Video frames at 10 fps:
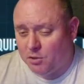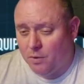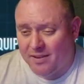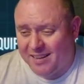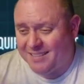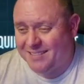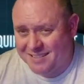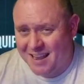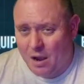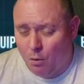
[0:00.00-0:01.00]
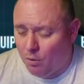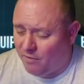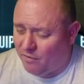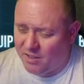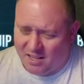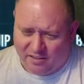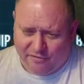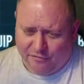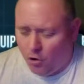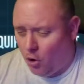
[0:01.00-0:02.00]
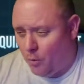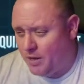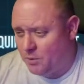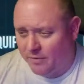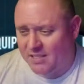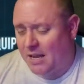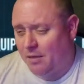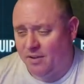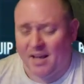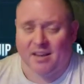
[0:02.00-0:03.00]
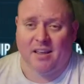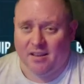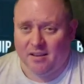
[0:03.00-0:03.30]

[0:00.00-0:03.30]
to where it is now over the last 4 weeks, whatever time they've had it.